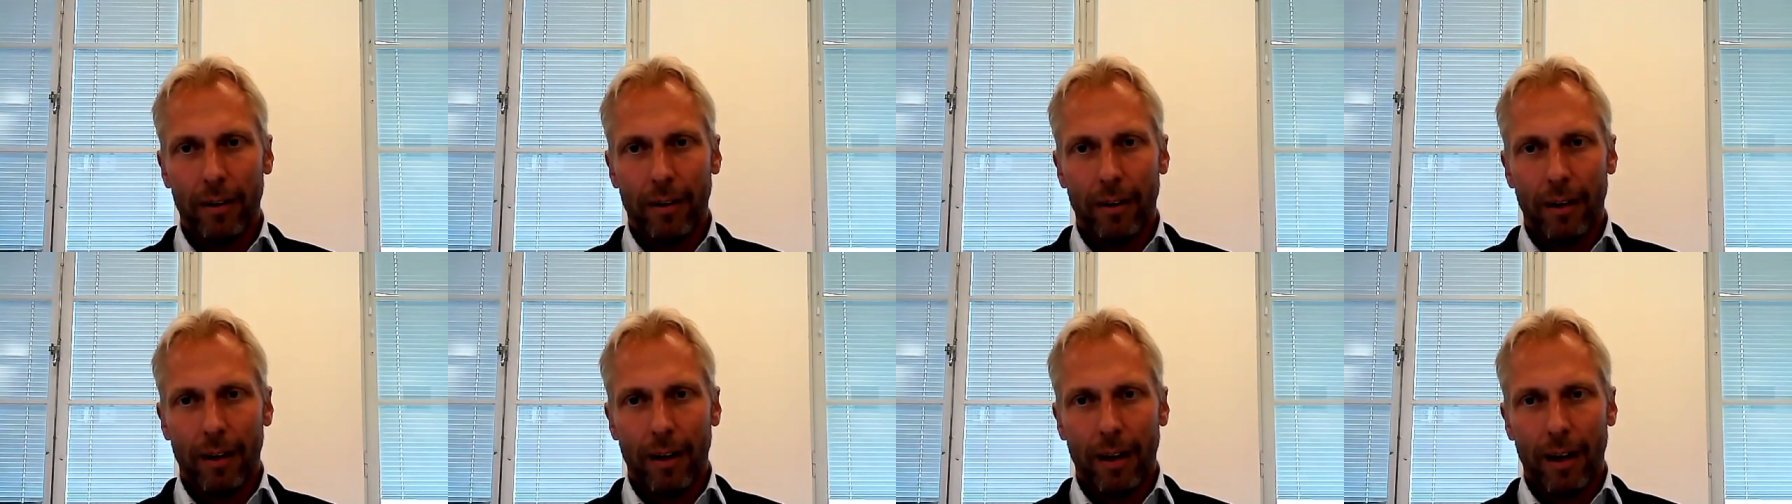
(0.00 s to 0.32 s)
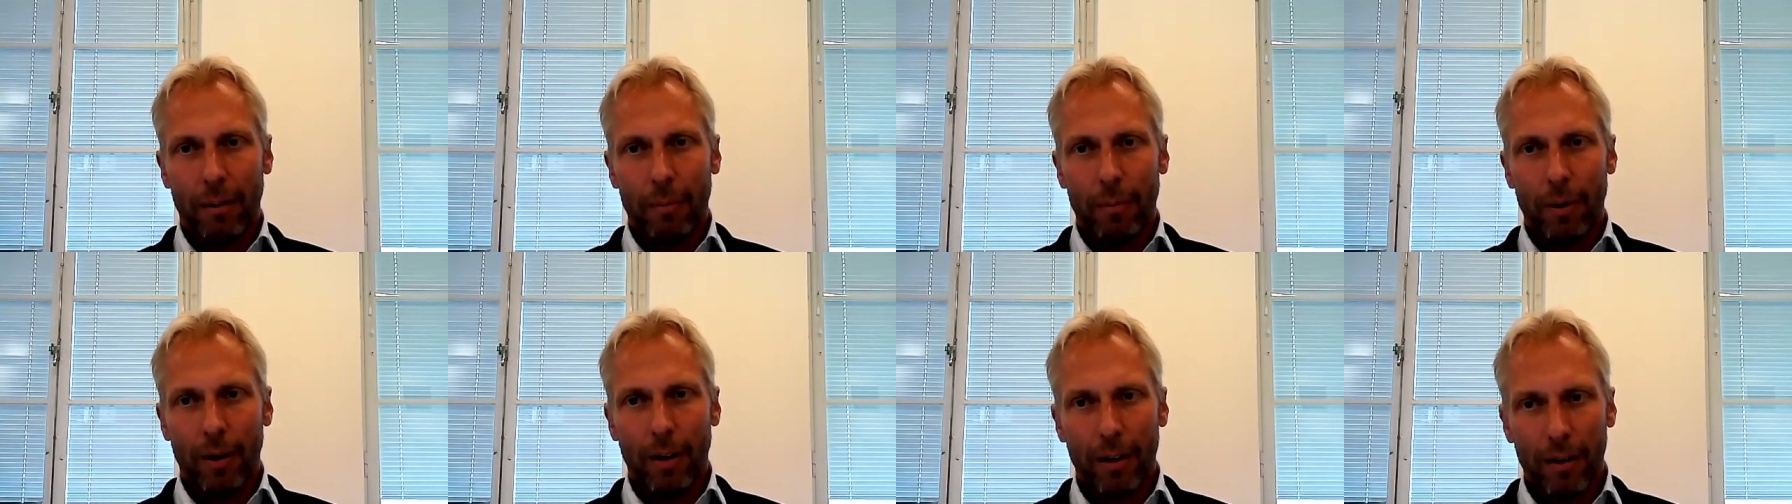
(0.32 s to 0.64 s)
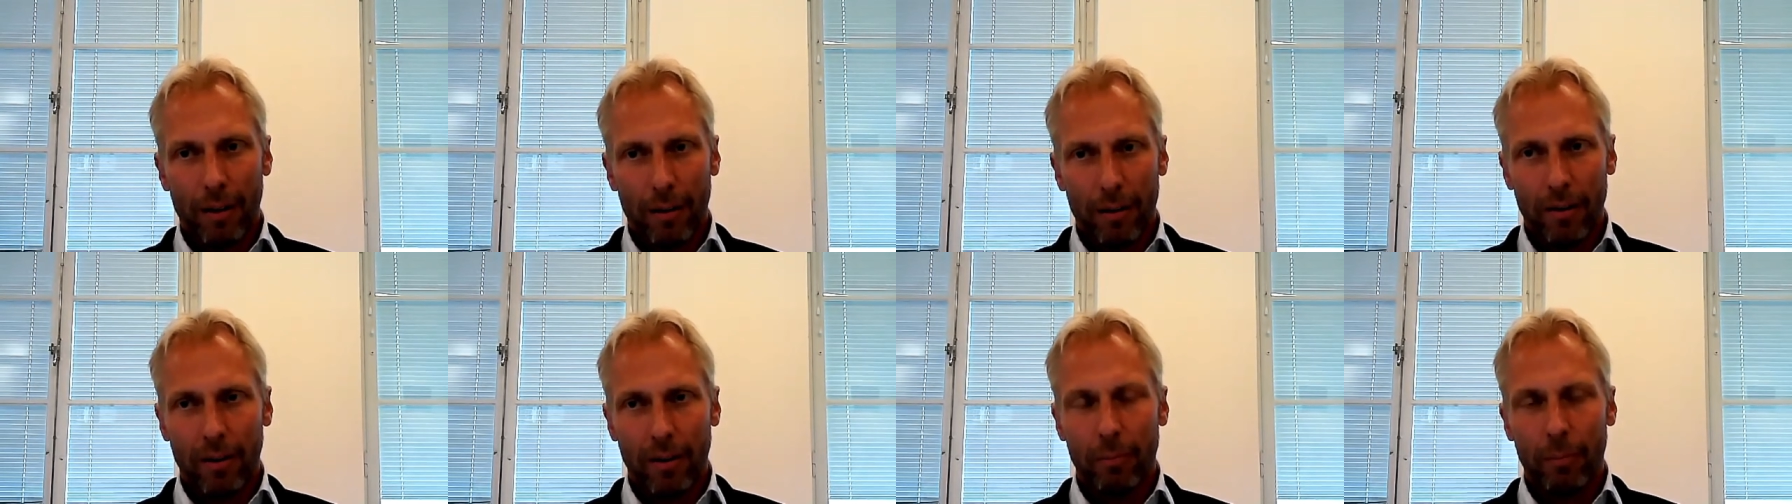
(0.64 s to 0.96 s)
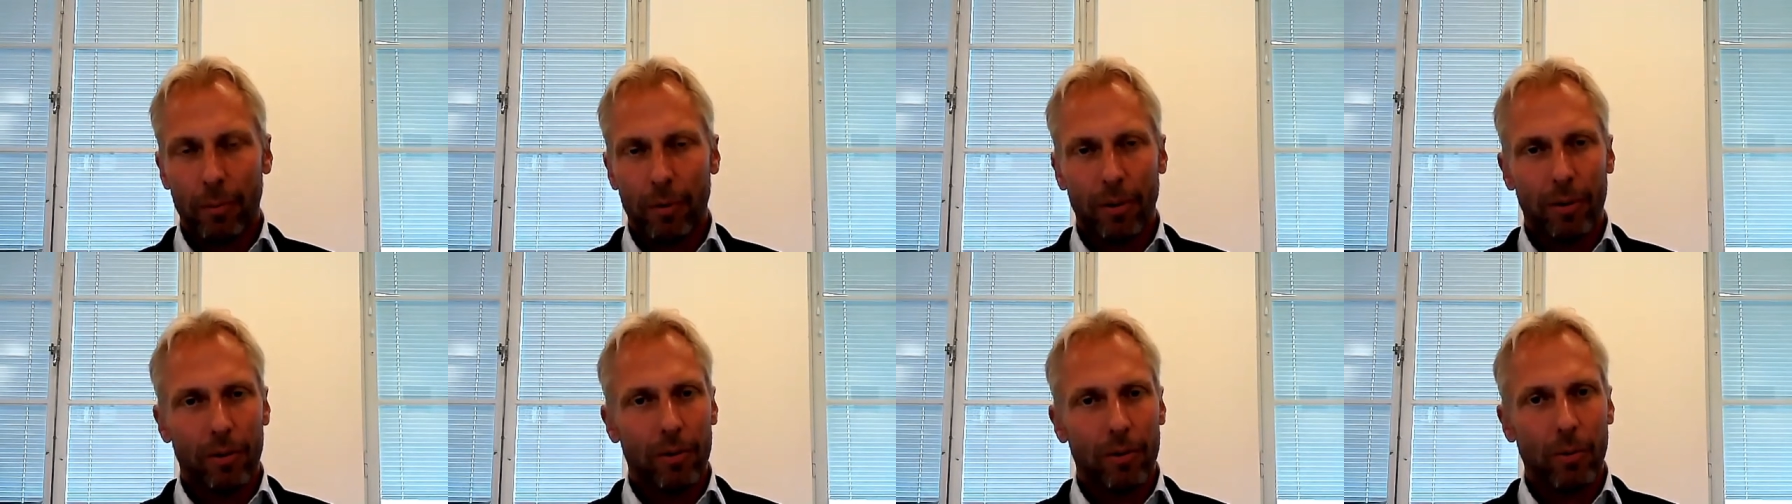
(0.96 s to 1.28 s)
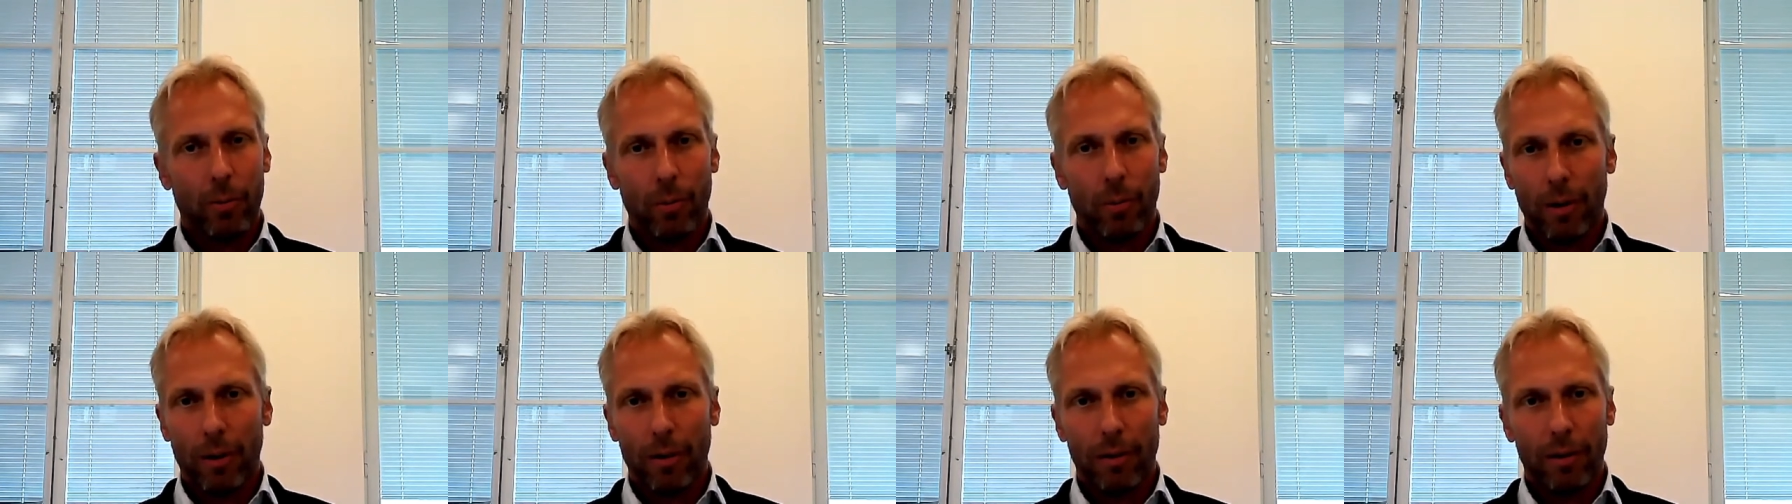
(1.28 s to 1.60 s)
Mm. I'm 100%
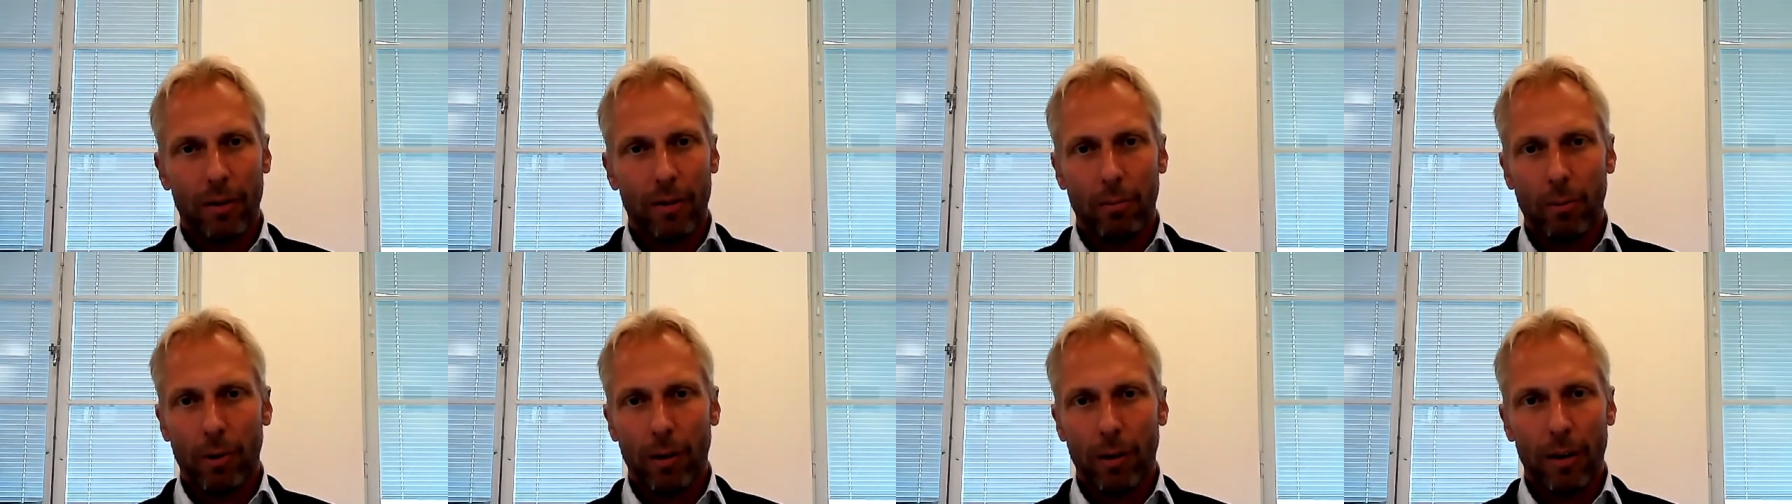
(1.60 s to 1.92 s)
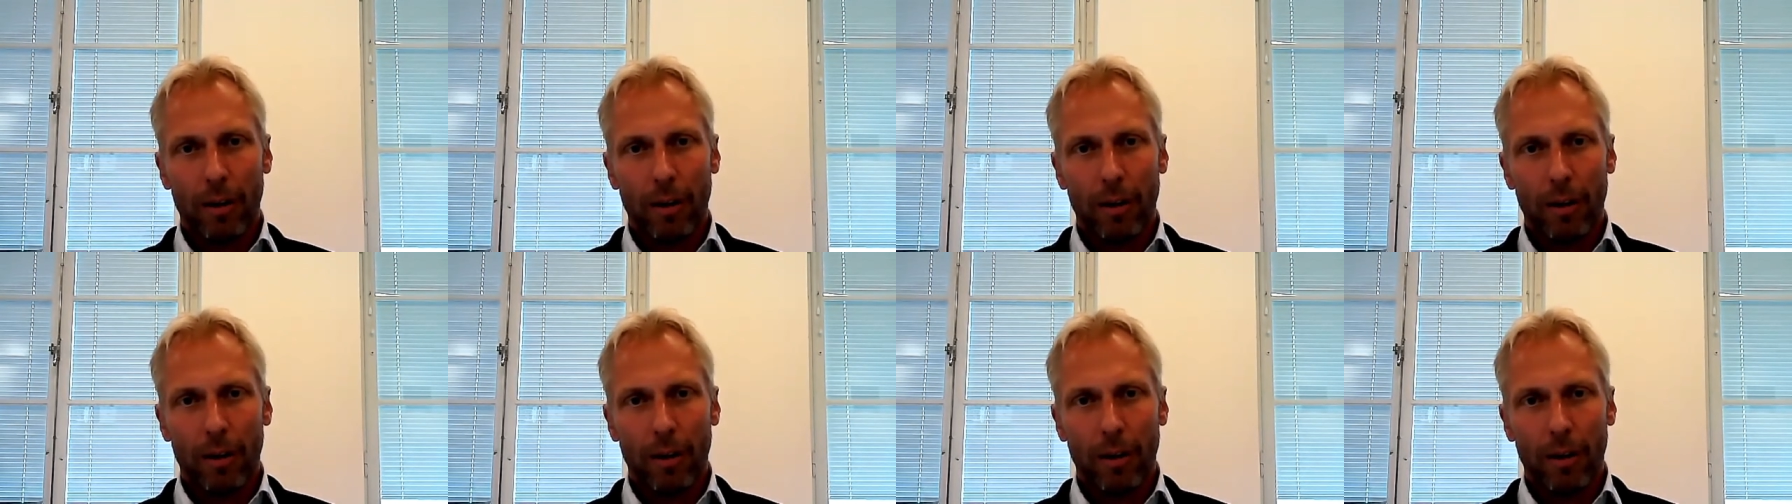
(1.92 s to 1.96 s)
sure that this will